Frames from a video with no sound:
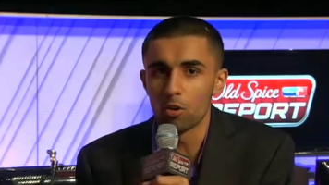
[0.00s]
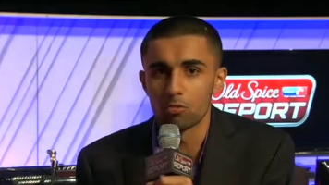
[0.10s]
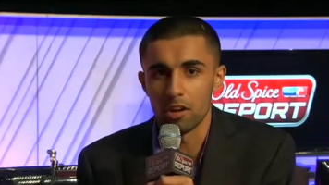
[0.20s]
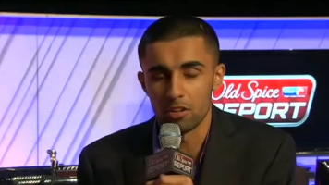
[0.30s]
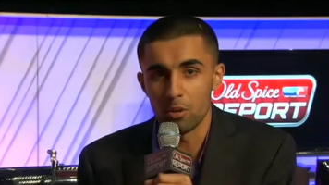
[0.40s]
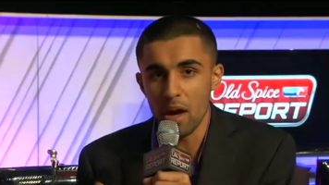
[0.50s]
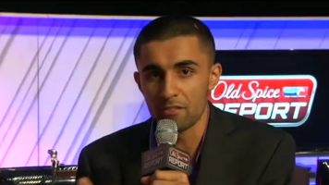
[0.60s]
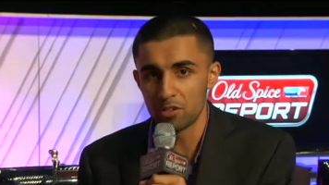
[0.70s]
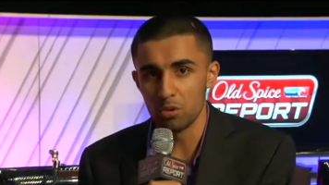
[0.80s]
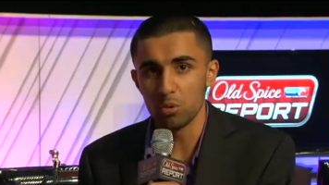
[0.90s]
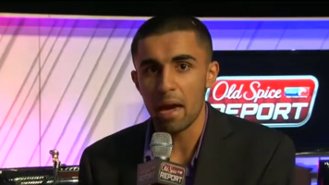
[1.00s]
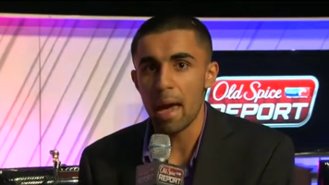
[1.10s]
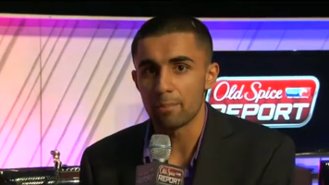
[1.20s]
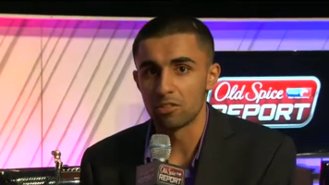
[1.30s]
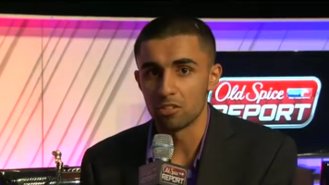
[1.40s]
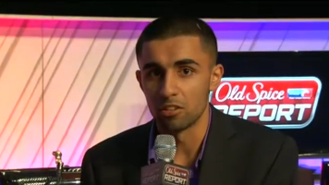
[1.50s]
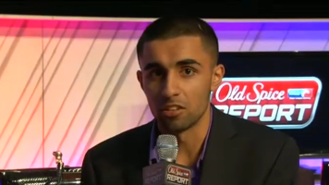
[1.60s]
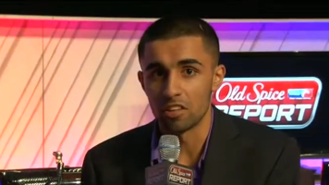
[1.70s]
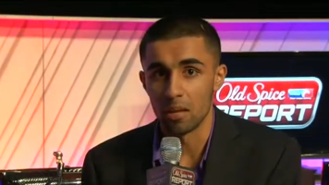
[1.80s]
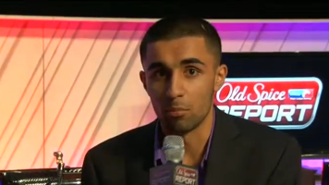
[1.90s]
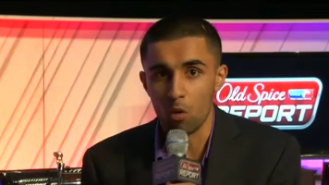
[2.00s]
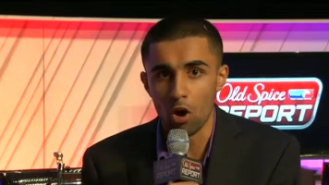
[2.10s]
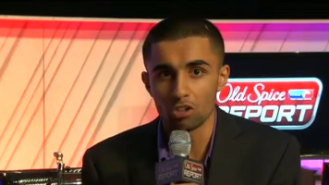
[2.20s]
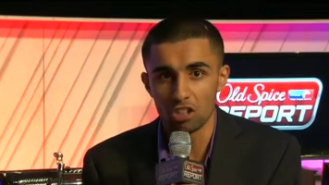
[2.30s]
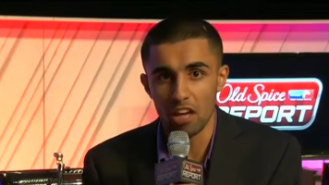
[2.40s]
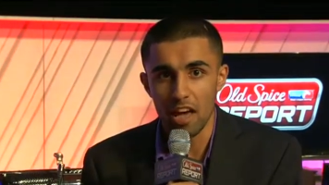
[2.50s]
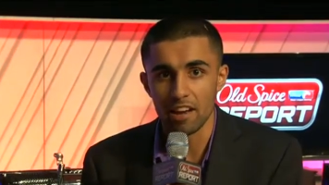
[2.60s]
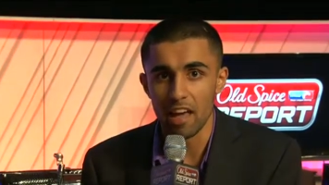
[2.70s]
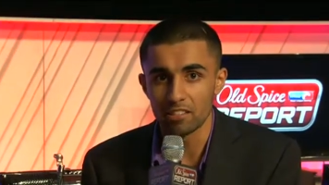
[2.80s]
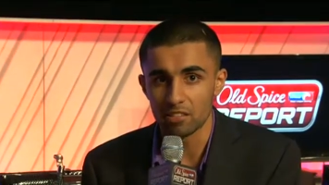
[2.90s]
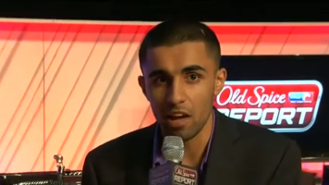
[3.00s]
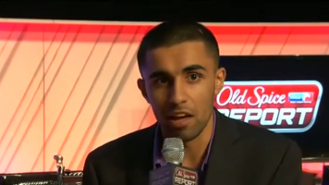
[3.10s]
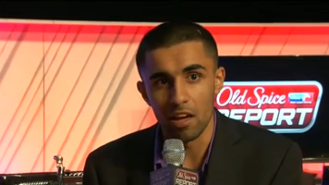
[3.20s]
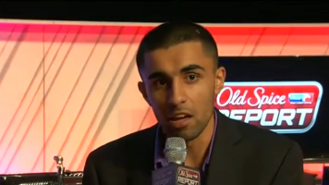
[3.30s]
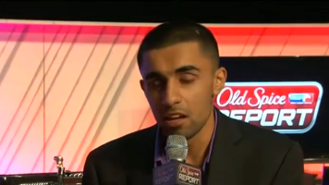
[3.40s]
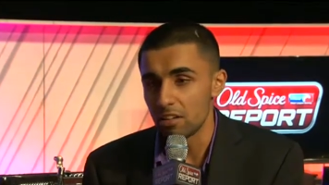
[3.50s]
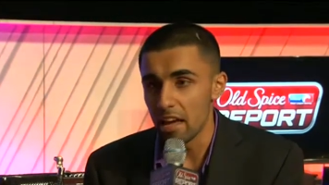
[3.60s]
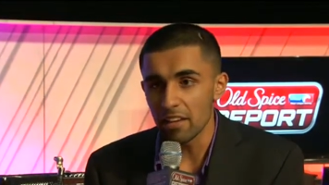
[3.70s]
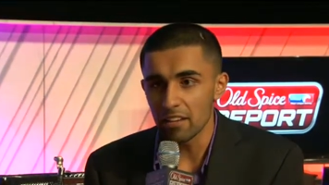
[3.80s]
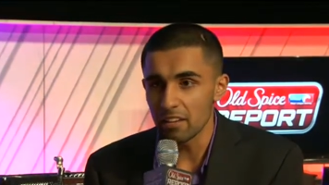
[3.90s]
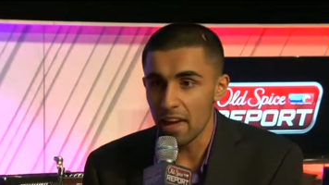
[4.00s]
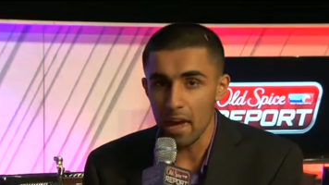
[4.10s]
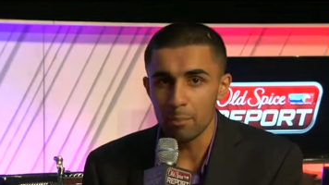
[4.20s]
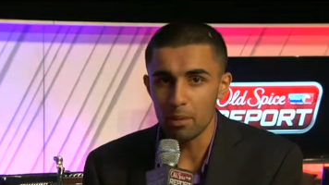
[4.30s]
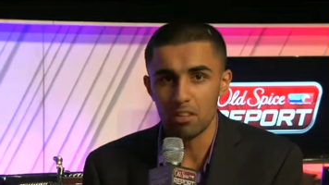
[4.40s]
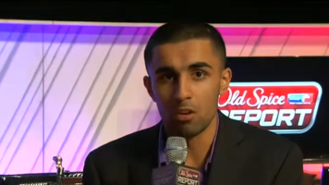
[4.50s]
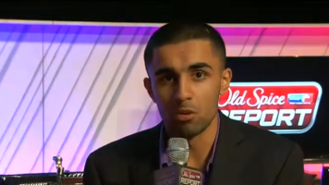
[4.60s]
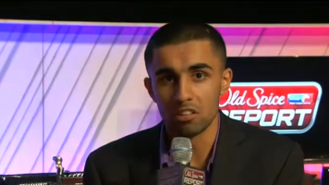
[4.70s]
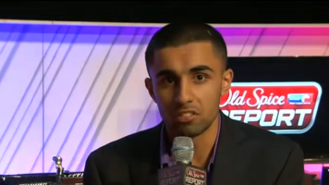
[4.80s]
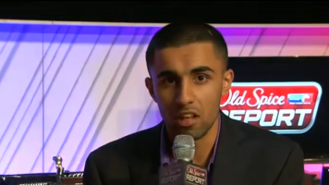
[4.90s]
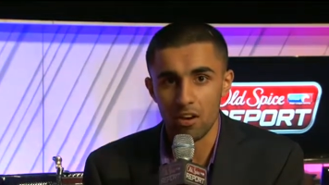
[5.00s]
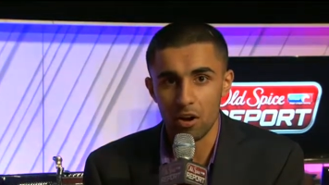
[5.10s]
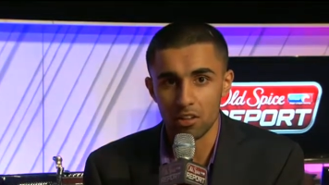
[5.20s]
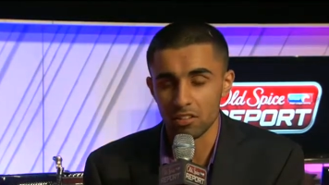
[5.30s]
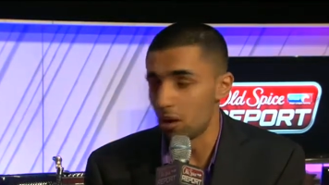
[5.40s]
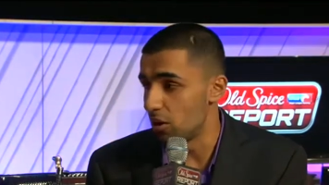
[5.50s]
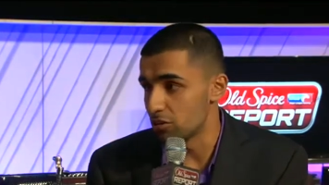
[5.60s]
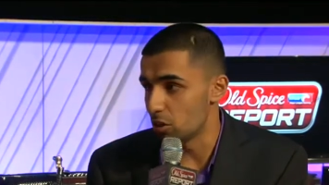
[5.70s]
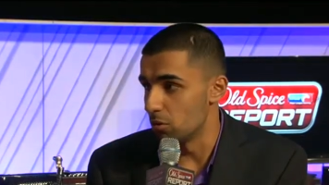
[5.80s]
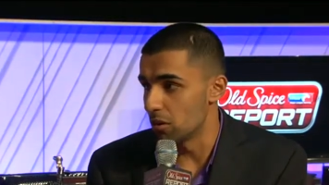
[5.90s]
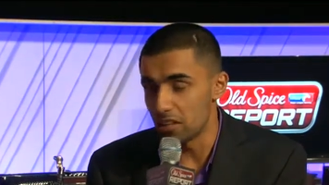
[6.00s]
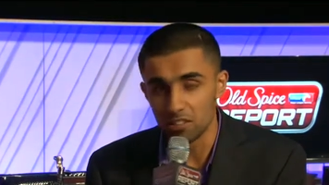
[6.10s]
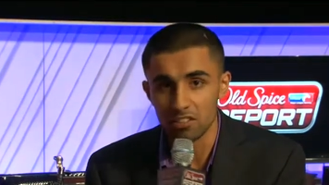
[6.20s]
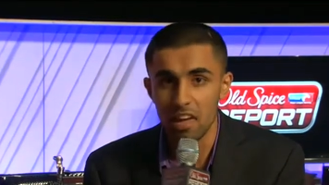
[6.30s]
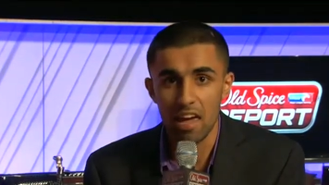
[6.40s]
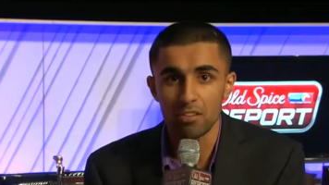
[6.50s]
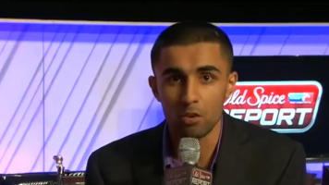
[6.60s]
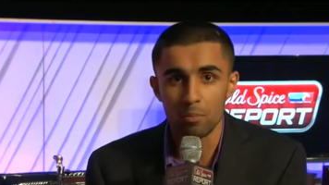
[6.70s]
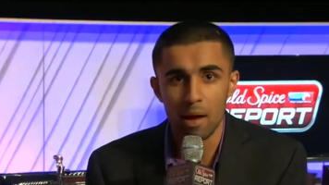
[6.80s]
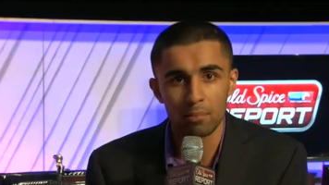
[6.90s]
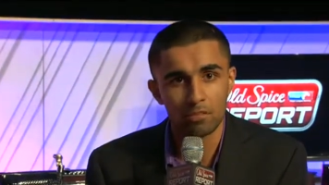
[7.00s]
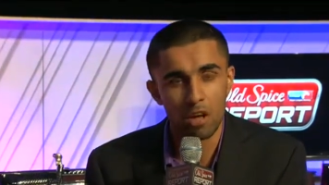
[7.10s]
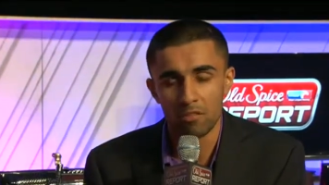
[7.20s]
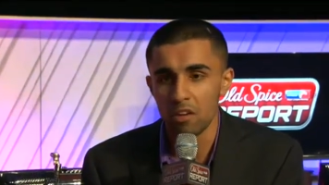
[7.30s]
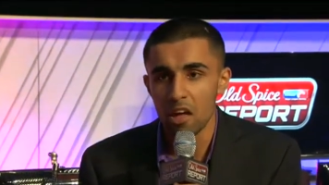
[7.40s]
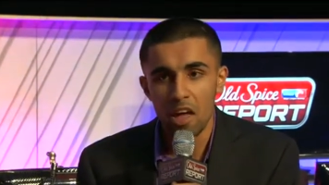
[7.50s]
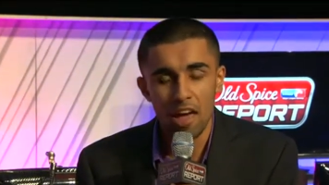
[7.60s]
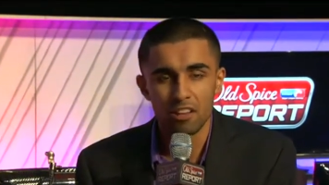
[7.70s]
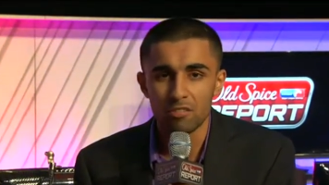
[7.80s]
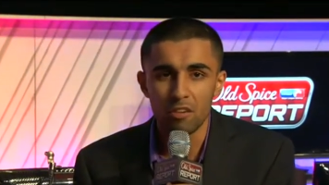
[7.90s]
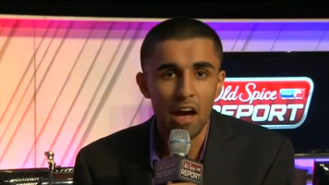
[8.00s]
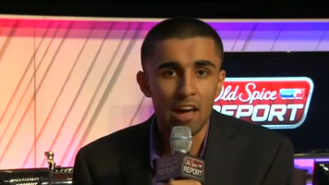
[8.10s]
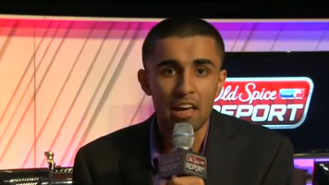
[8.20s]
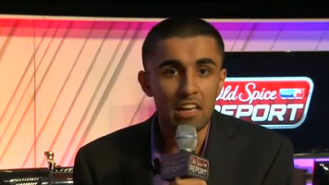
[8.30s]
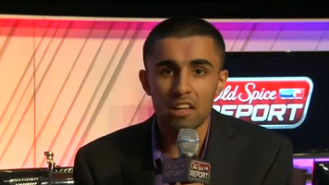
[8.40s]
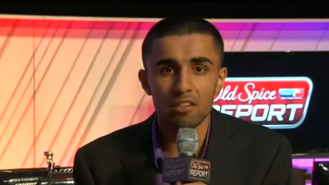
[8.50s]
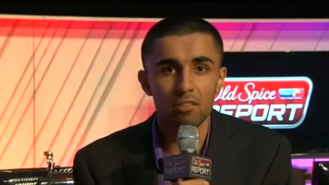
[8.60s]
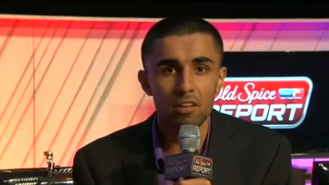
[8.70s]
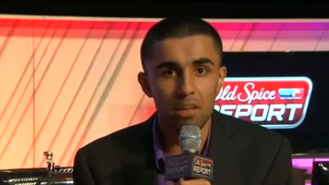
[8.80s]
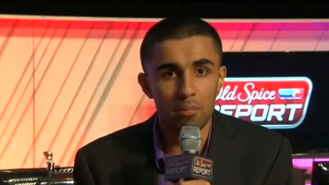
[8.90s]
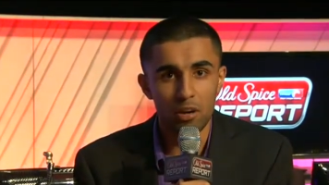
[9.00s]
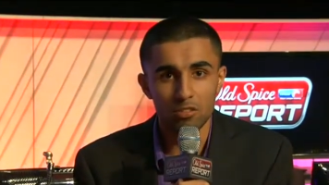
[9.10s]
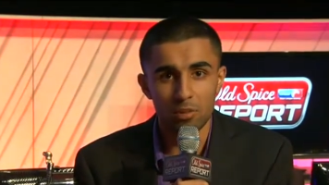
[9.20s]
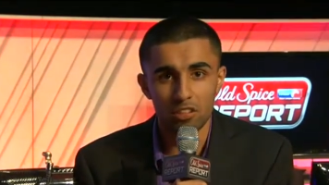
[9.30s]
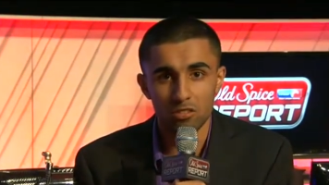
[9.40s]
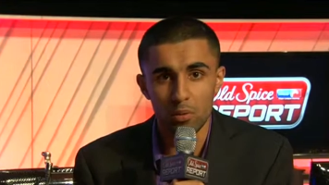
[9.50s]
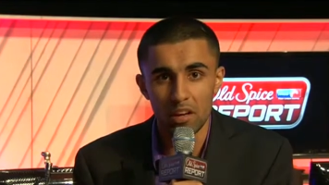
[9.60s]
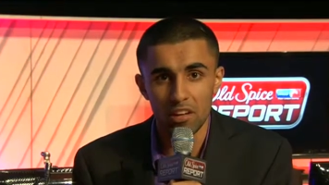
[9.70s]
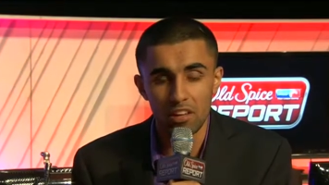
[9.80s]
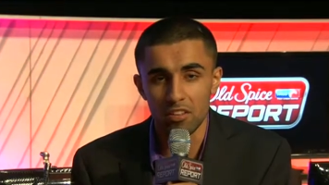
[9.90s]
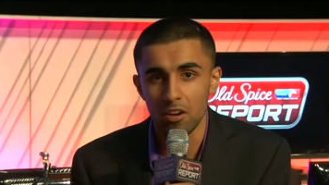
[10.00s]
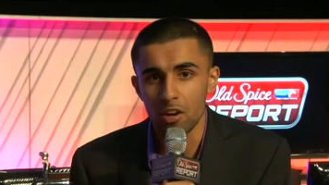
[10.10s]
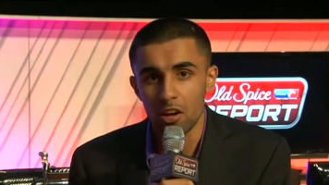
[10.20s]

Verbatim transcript: own right. You have two captains on the team, Walshy and SK. Naded can't be the only Slayer on his, on his own. He just can't do it by himself. And Defy, he didn't really impress me this weekend either.